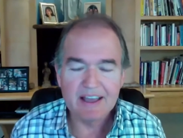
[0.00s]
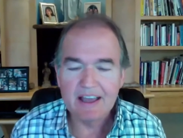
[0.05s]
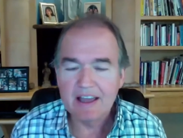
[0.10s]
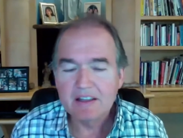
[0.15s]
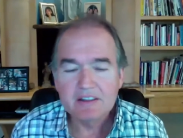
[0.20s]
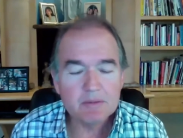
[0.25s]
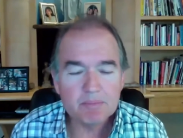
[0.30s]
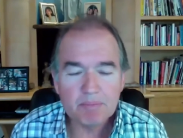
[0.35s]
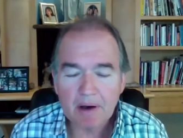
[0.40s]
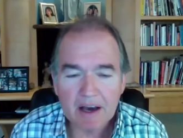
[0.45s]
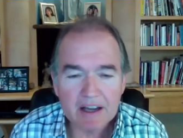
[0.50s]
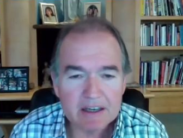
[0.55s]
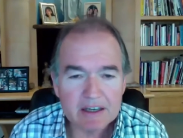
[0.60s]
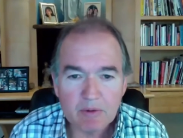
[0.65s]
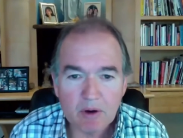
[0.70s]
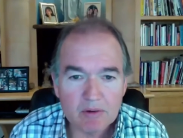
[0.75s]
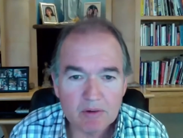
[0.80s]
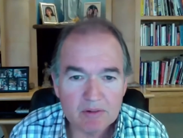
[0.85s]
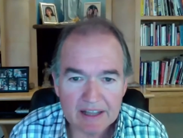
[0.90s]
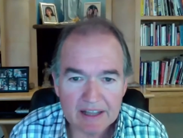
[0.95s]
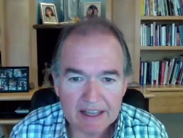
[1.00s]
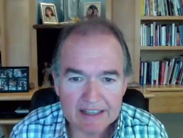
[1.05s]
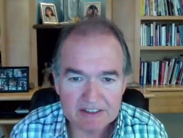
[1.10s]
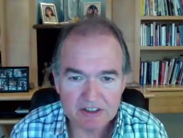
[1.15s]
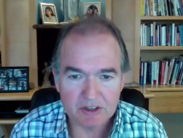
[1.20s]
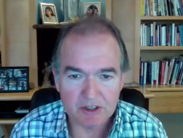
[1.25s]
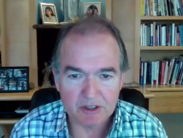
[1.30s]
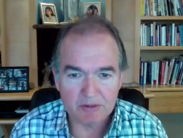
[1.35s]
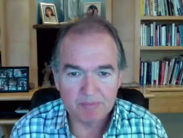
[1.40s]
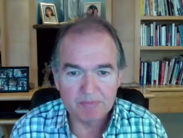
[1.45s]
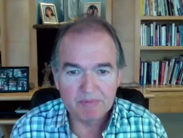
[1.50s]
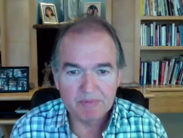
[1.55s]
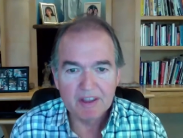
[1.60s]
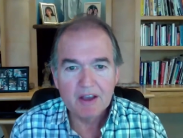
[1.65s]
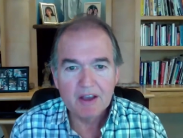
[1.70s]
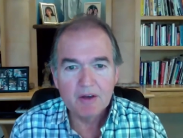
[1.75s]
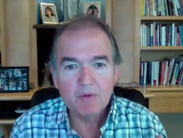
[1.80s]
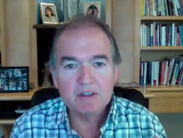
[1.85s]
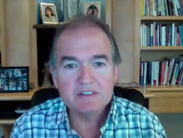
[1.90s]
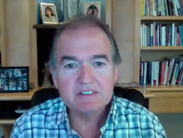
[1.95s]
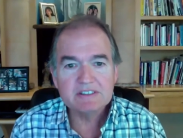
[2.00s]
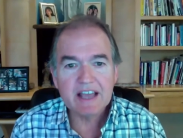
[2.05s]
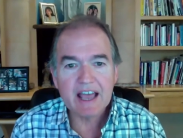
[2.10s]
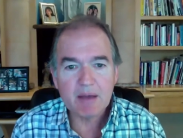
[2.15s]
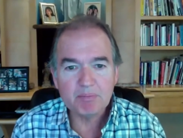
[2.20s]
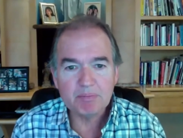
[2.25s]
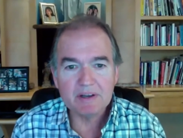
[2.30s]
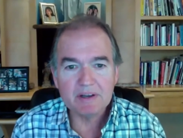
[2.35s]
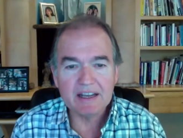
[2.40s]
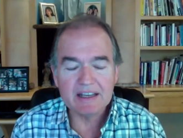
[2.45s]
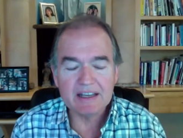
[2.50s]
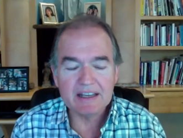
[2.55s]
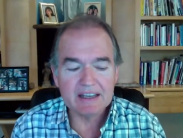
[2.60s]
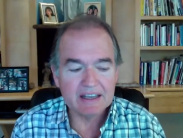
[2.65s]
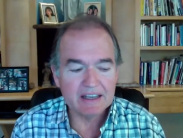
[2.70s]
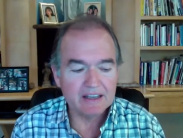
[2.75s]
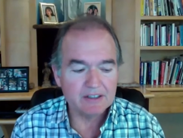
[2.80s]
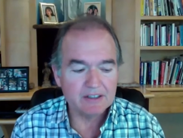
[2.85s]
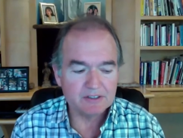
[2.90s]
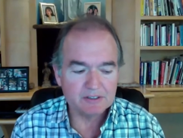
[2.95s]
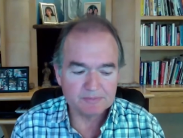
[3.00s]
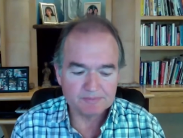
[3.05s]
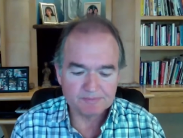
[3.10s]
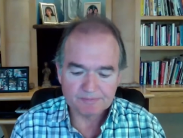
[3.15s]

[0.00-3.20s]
The body won't let you. What's happening is